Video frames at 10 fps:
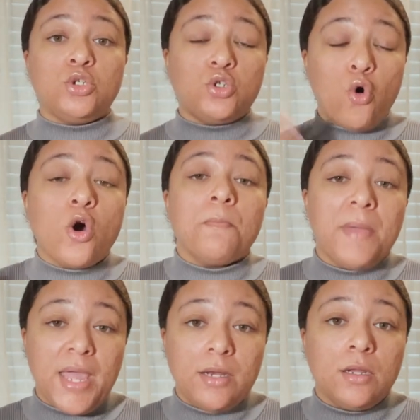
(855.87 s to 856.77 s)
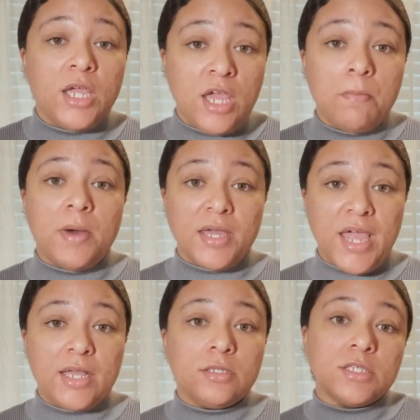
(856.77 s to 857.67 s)
torment him
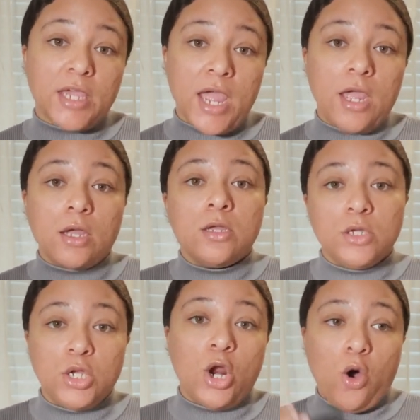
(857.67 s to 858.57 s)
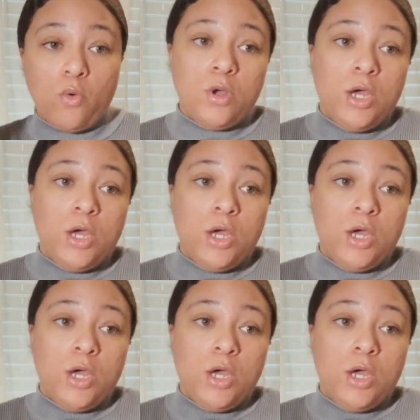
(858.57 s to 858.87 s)
again, saying, you know,